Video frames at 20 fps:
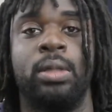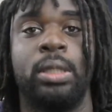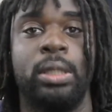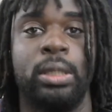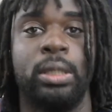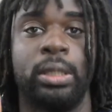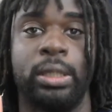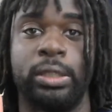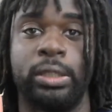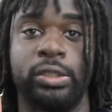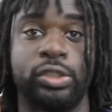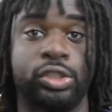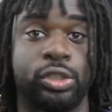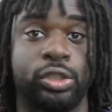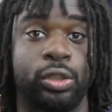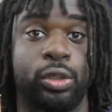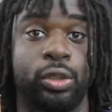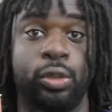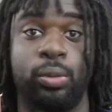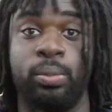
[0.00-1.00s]
And
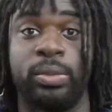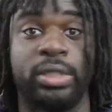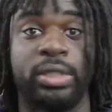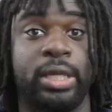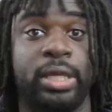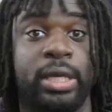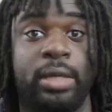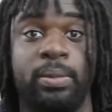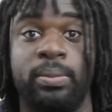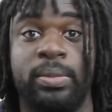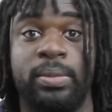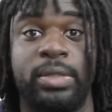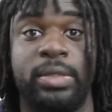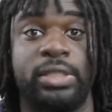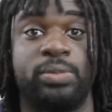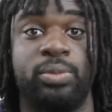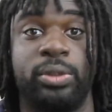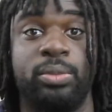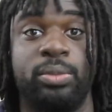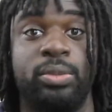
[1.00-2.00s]
so, yeah, that's
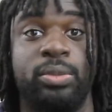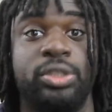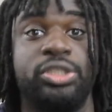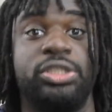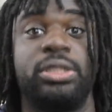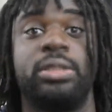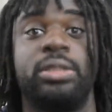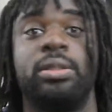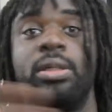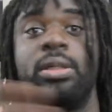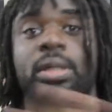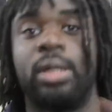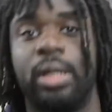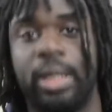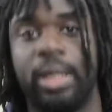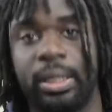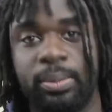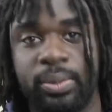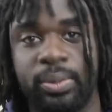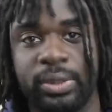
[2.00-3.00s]
pretty much it.
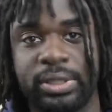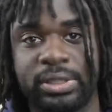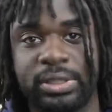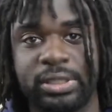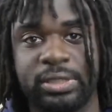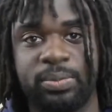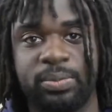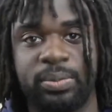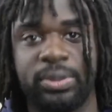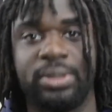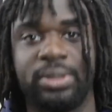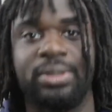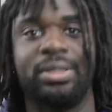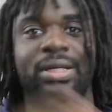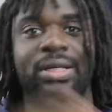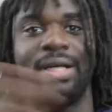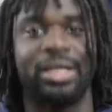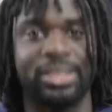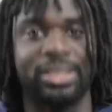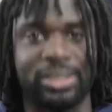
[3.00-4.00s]
I'm Prinatious P
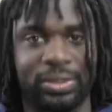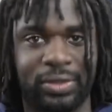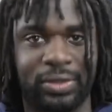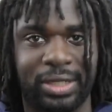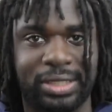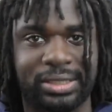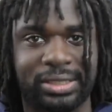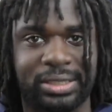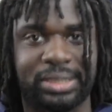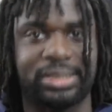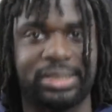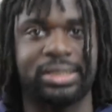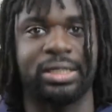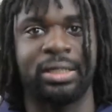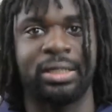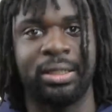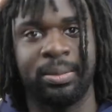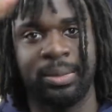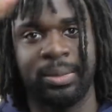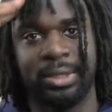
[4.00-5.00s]
I'll see you guys next
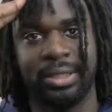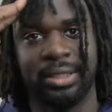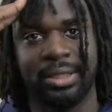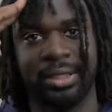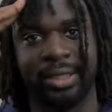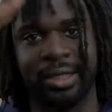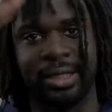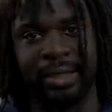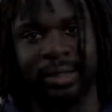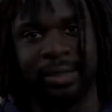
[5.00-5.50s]
time. Later.